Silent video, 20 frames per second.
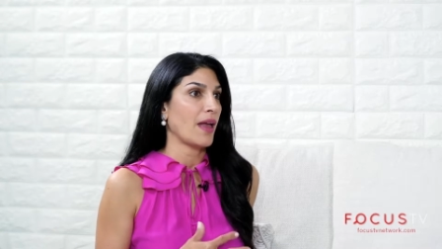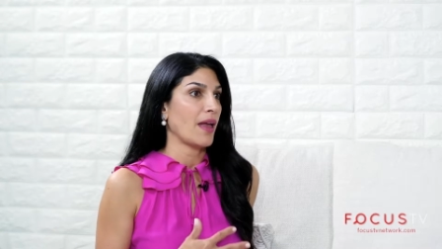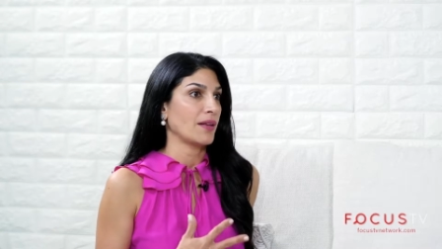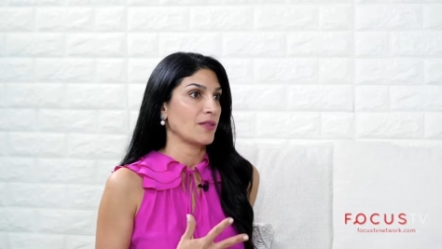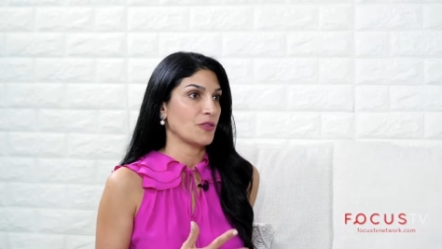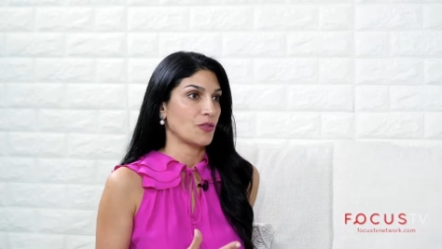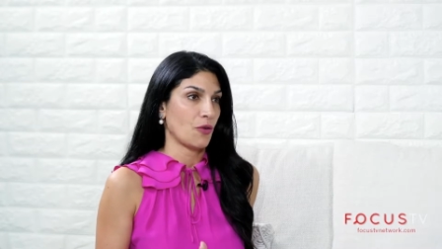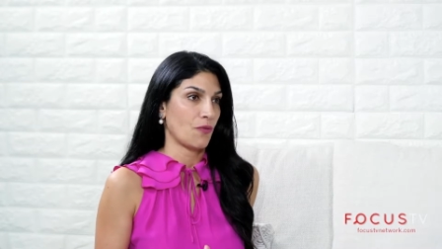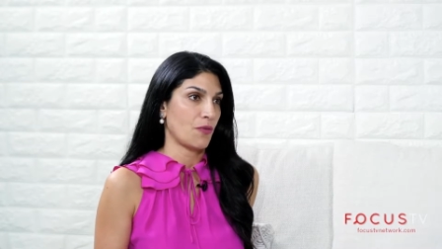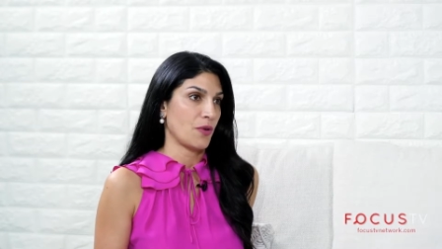
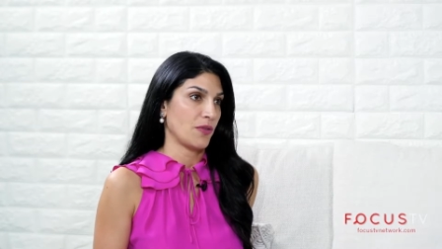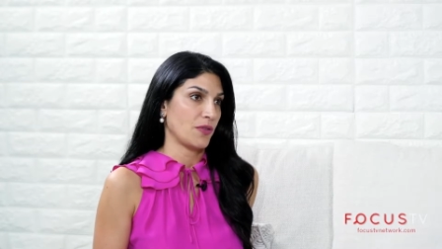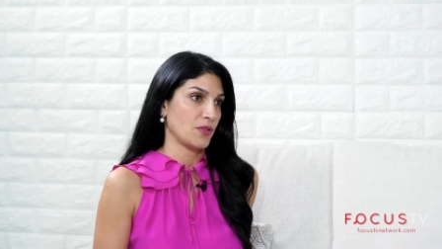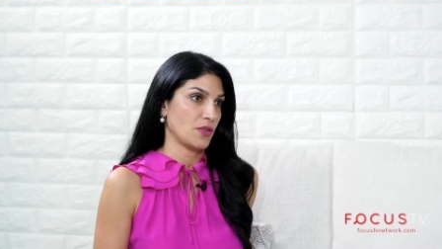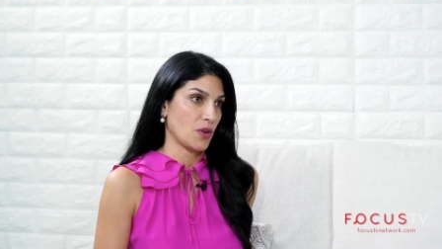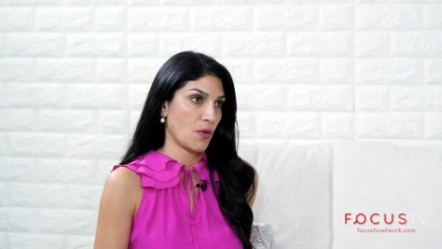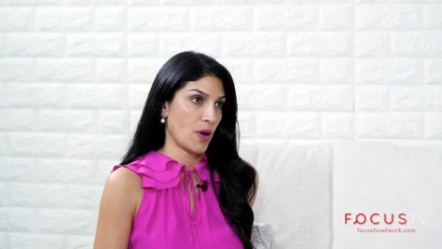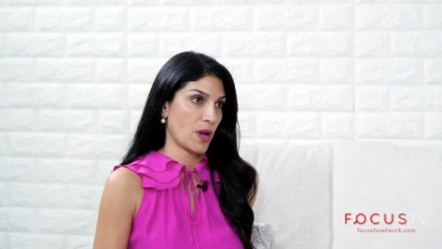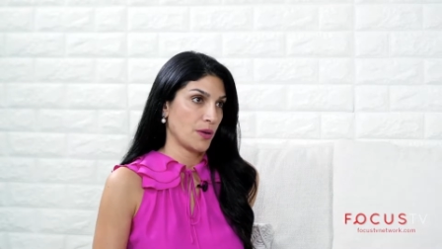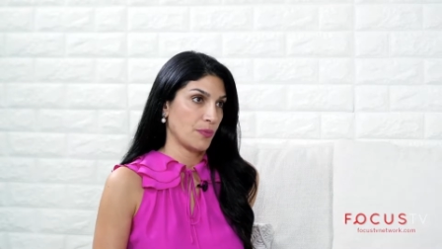and so forth?
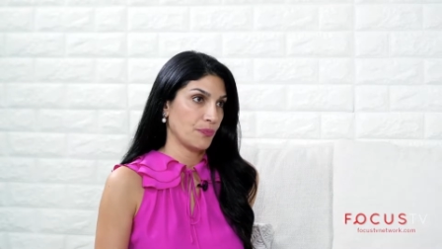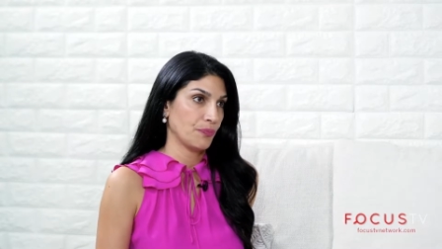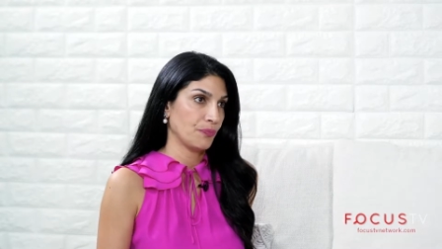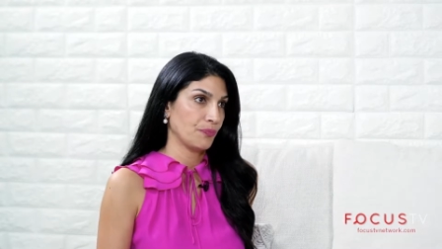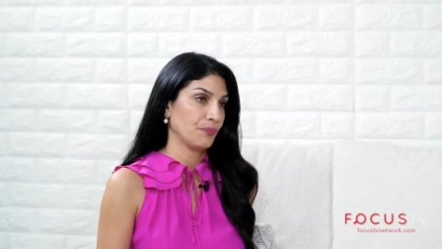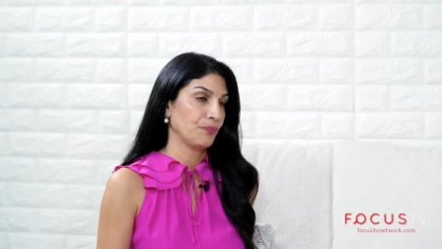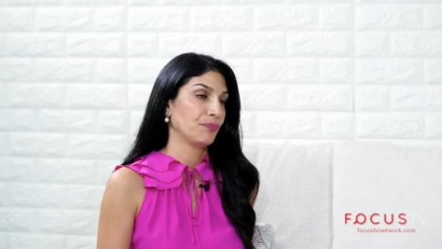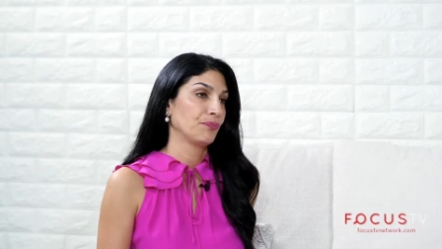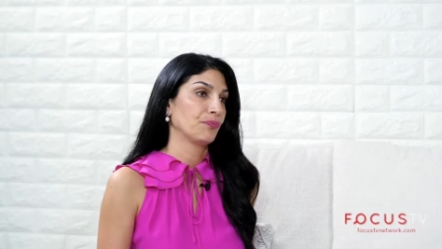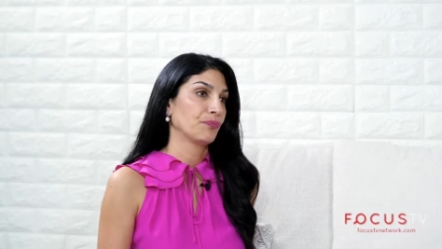Great.
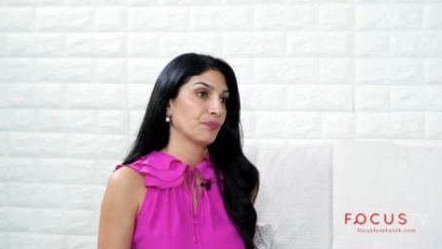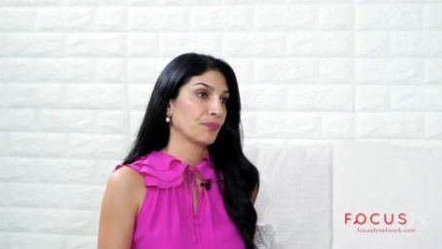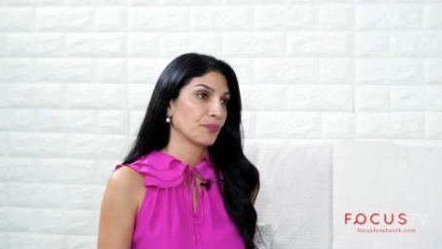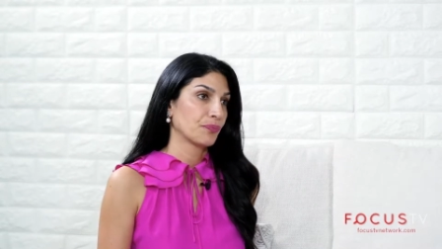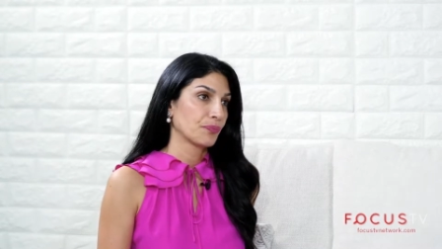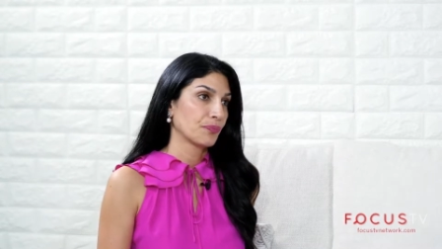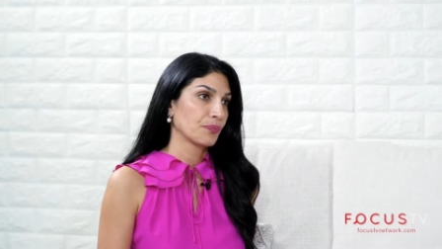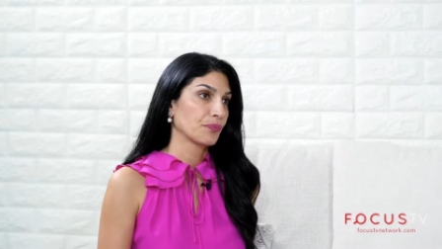So well, this is the